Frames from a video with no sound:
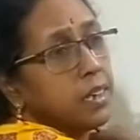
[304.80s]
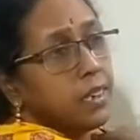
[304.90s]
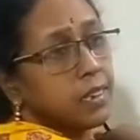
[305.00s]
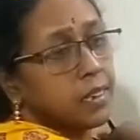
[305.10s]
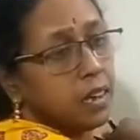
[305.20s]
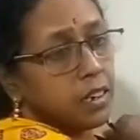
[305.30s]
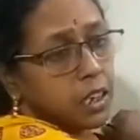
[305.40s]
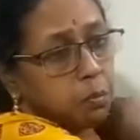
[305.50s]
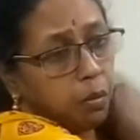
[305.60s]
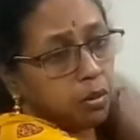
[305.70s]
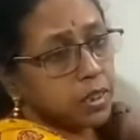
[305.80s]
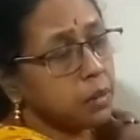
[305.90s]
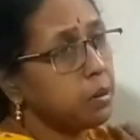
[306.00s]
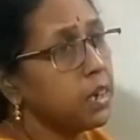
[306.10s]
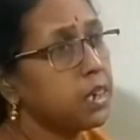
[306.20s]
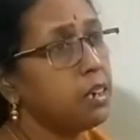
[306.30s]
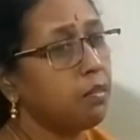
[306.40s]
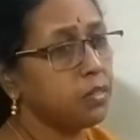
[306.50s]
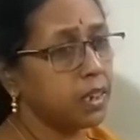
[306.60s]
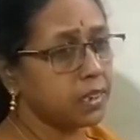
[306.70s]
it is the responsibility
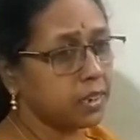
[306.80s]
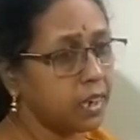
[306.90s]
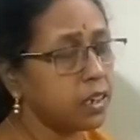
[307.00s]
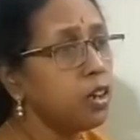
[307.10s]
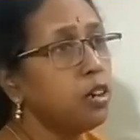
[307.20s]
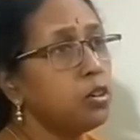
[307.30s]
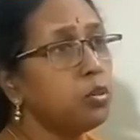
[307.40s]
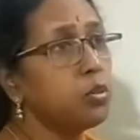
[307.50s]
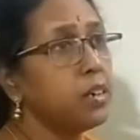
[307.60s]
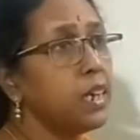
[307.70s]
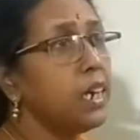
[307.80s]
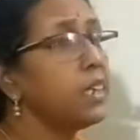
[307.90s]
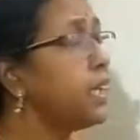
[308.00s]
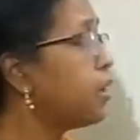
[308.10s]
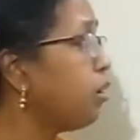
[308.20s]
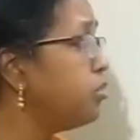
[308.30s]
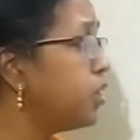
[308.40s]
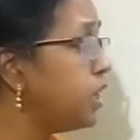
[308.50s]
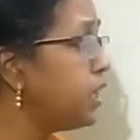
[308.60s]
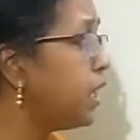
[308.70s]
of the state to create a
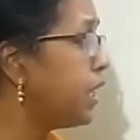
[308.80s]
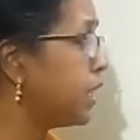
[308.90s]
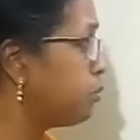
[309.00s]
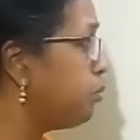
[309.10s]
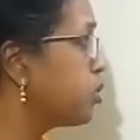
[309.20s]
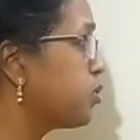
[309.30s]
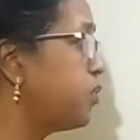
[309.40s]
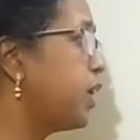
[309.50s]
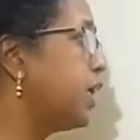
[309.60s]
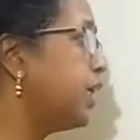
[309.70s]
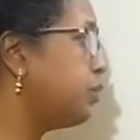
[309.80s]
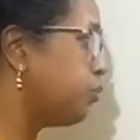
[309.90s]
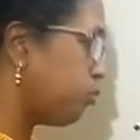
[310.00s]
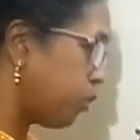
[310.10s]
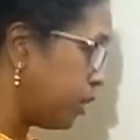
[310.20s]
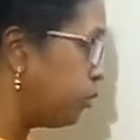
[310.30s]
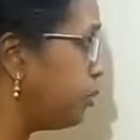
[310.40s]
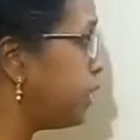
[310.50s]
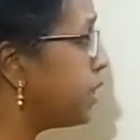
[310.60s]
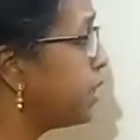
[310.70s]
congenial atmosphere and in
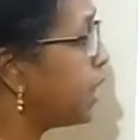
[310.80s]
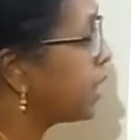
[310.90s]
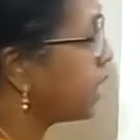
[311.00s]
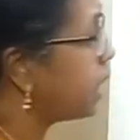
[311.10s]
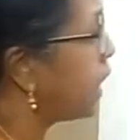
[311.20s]
which they can